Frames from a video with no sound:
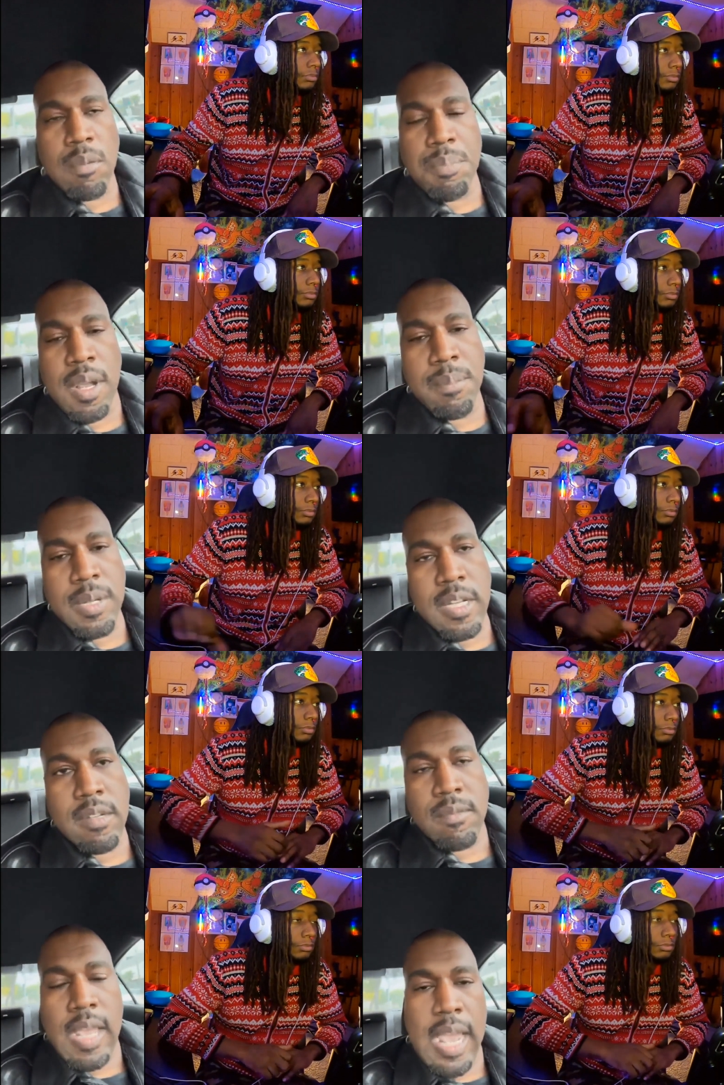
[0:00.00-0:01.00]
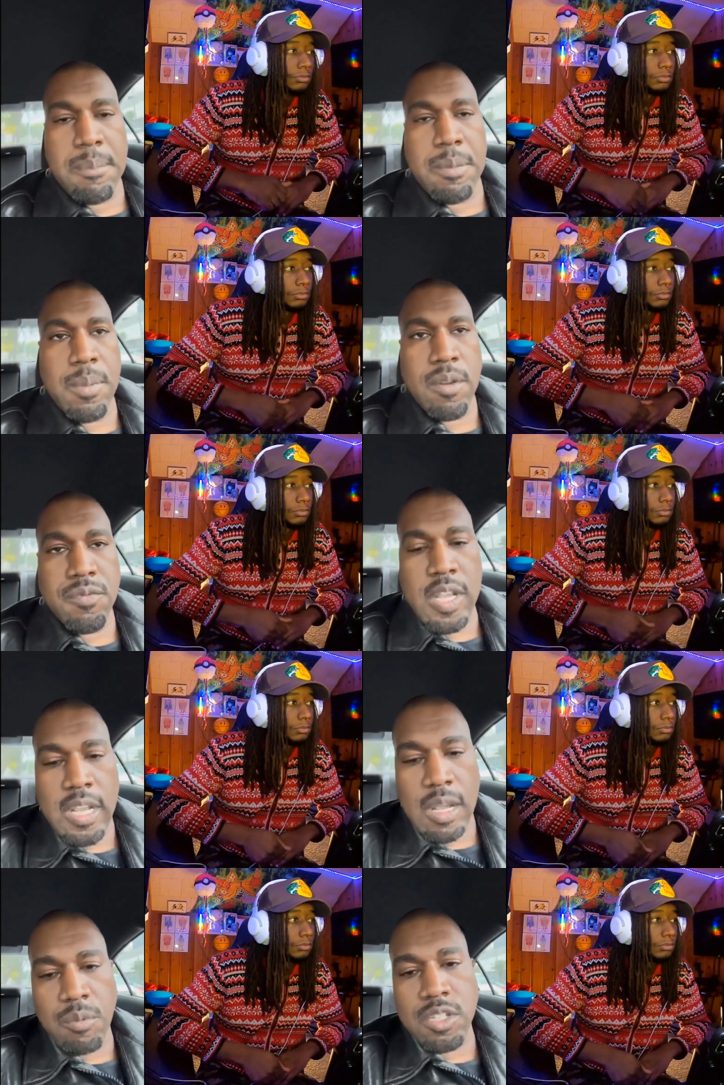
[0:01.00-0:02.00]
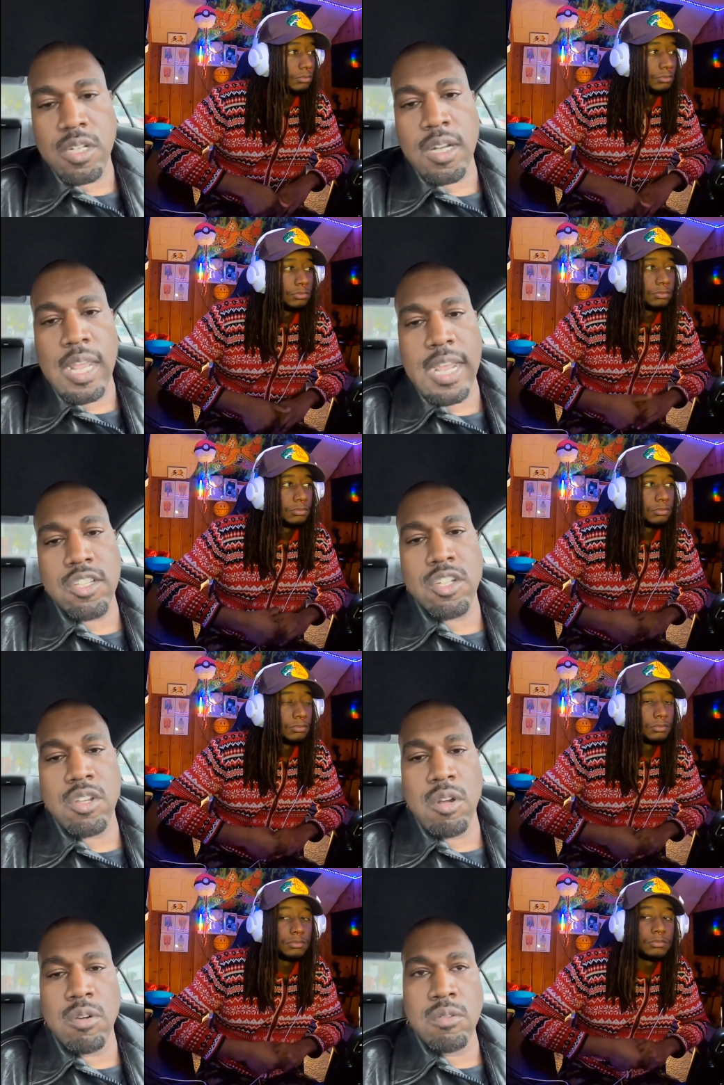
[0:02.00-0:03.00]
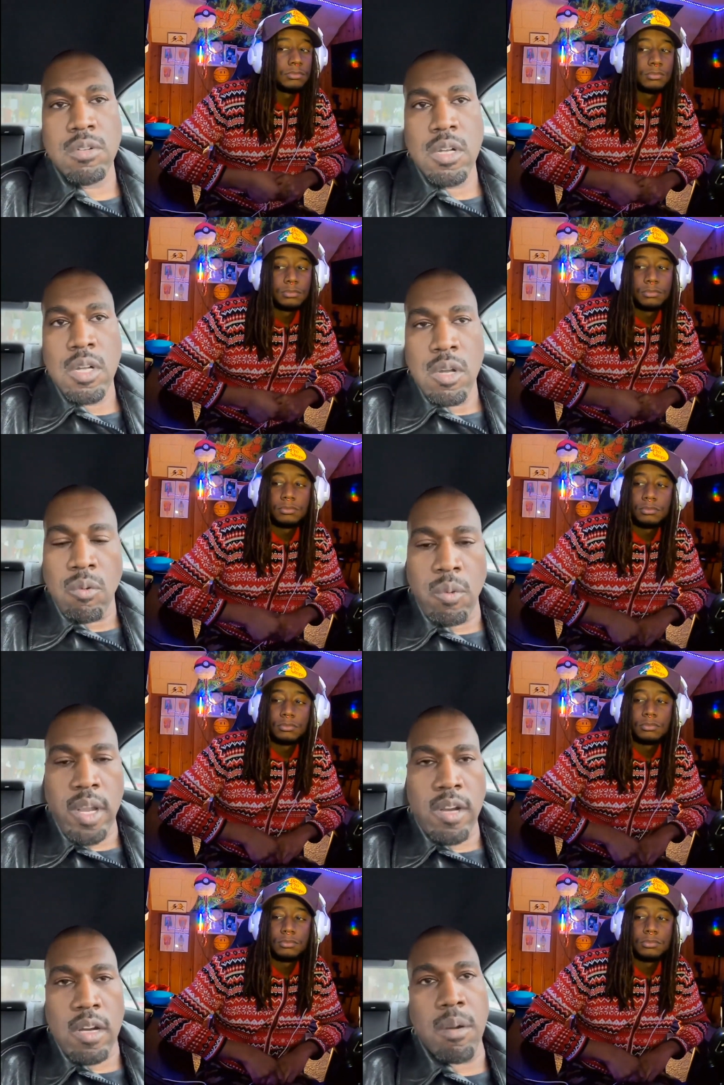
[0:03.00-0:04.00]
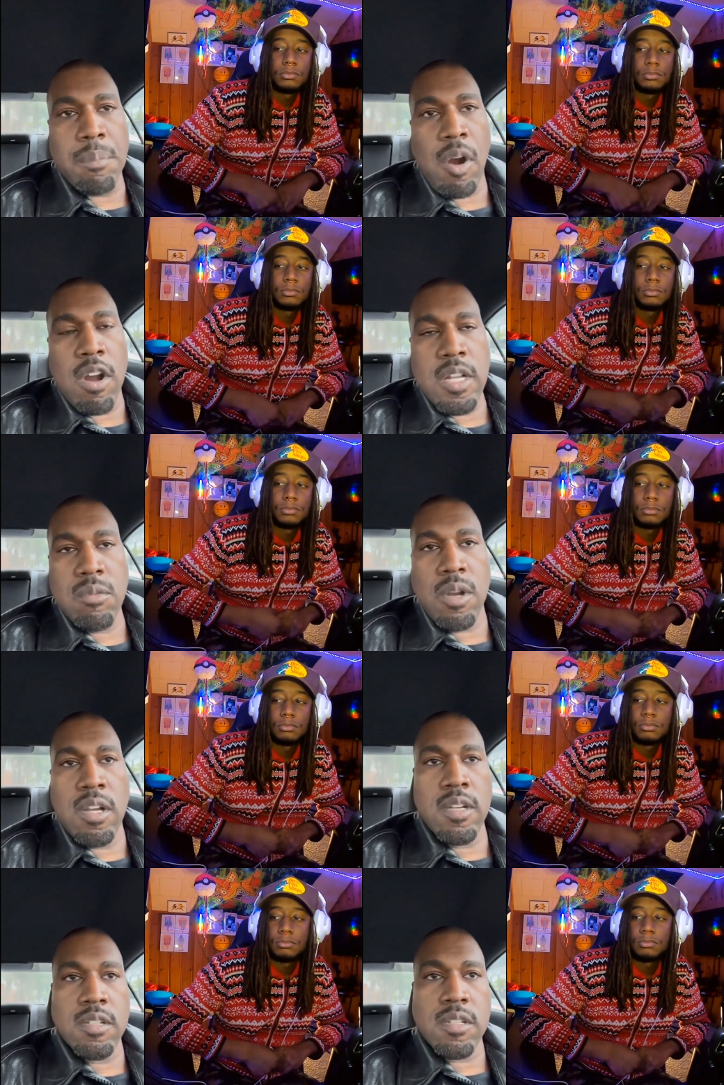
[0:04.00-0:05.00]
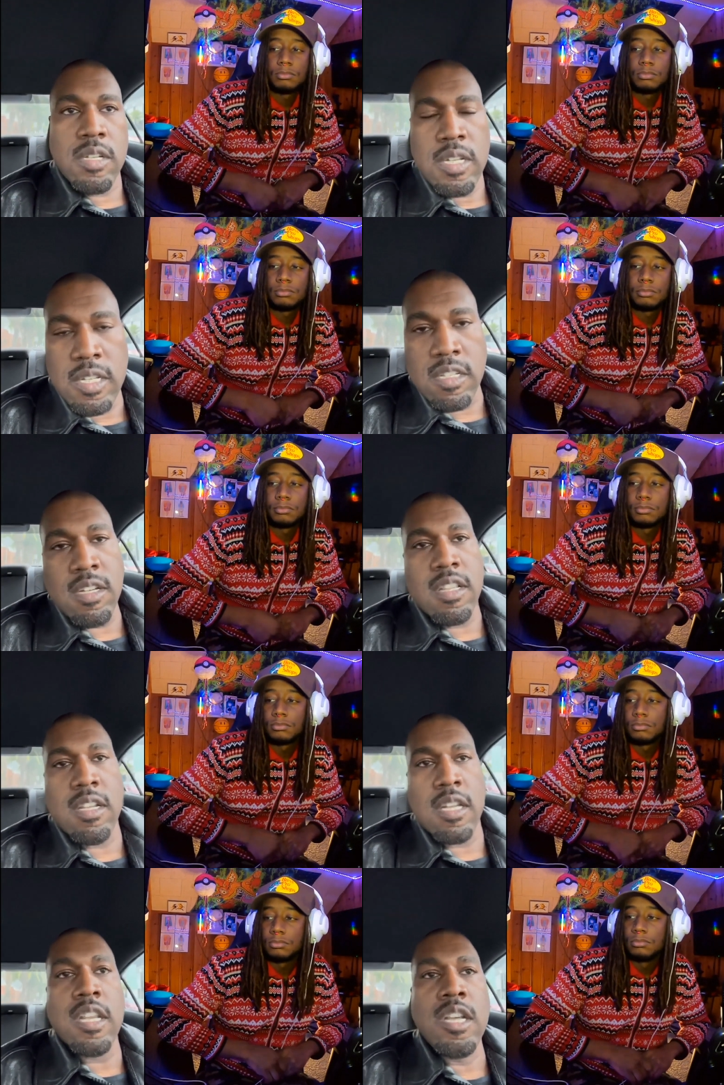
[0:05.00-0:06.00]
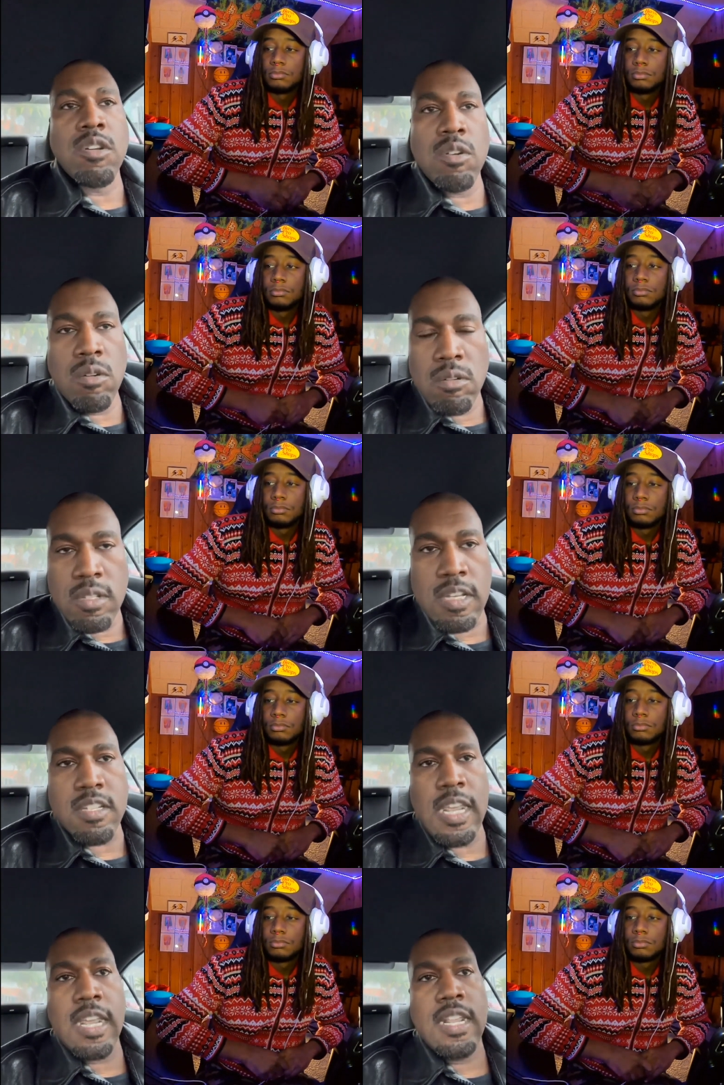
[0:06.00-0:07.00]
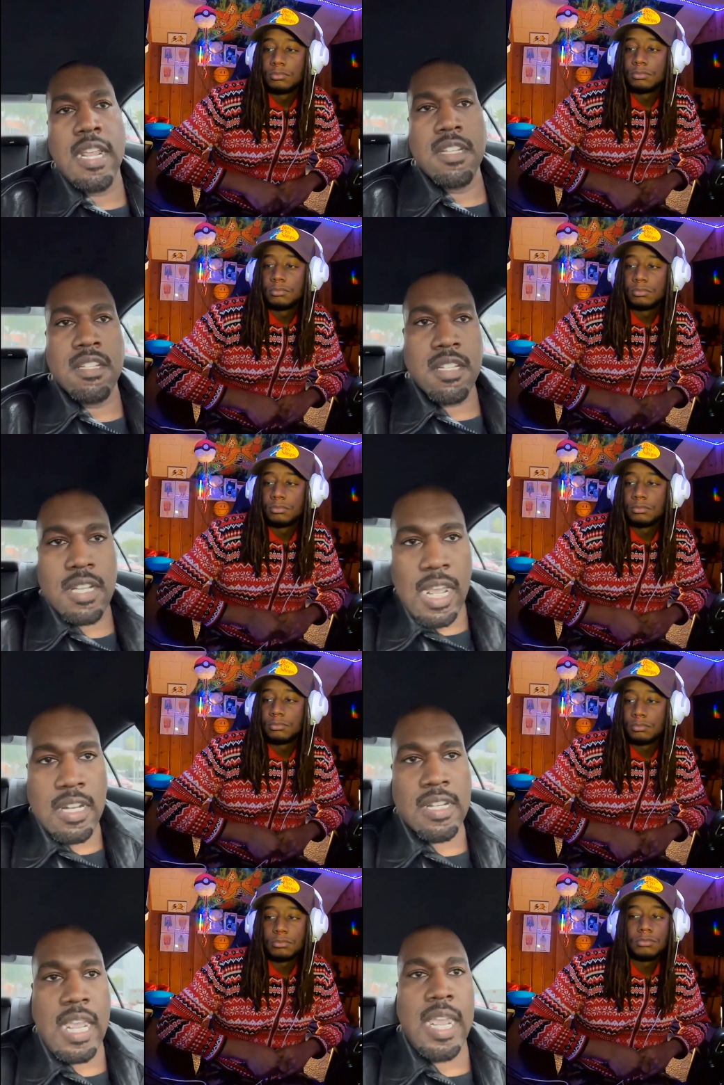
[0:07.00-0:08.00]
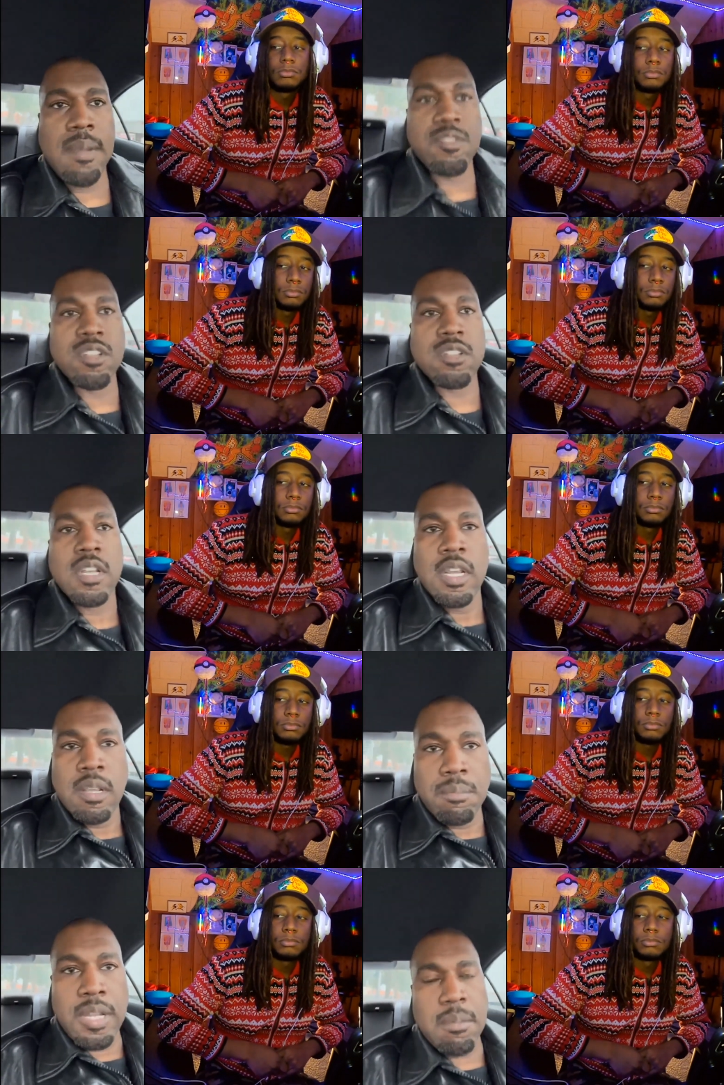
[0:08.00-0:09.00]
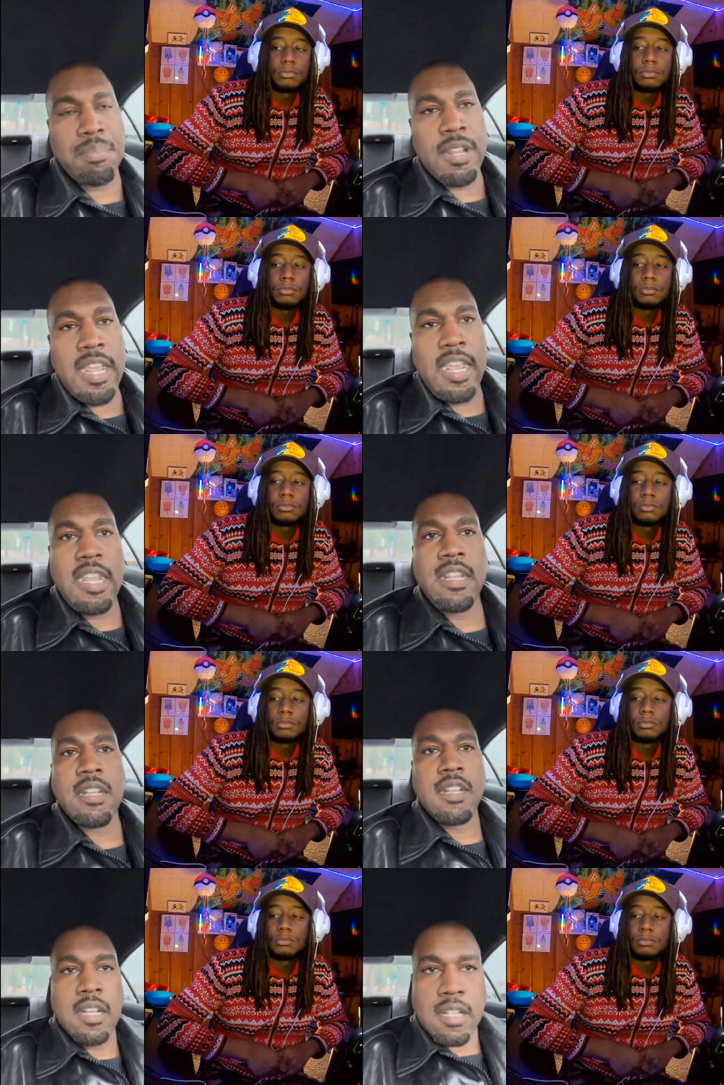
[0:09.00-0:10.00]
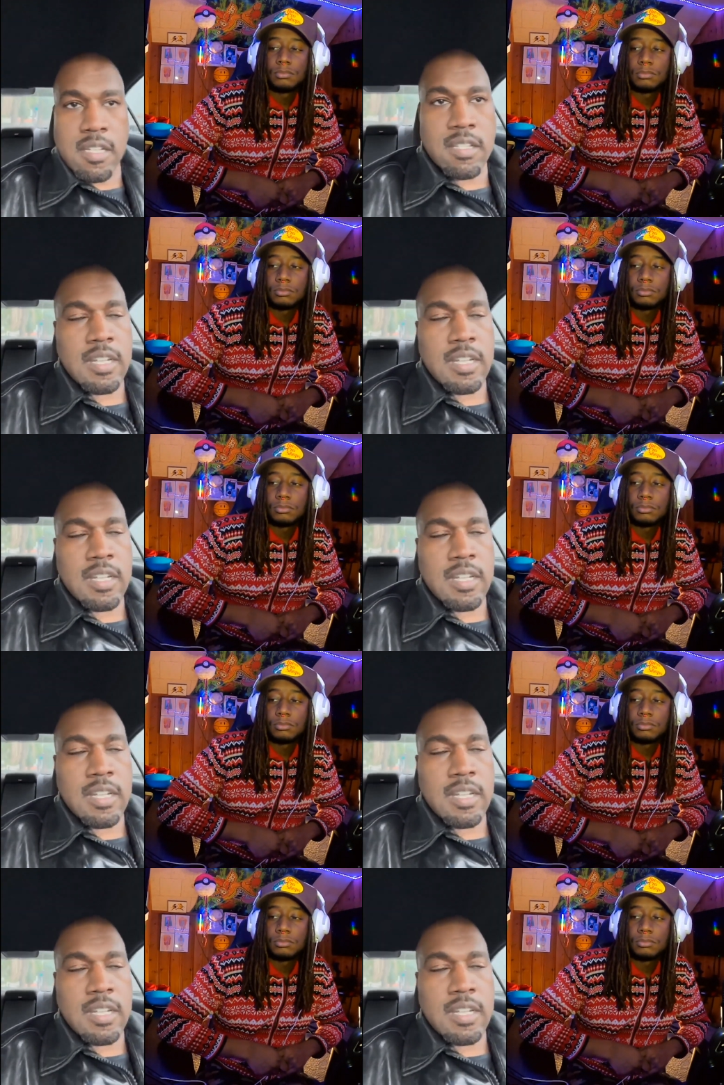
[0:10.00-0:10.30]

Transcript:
Speaker 1: a public happy birthday. I wasn't allowed to know where her party was. There's nothing legal. They're saying that these are the kind of games that's being played. At the light, it's the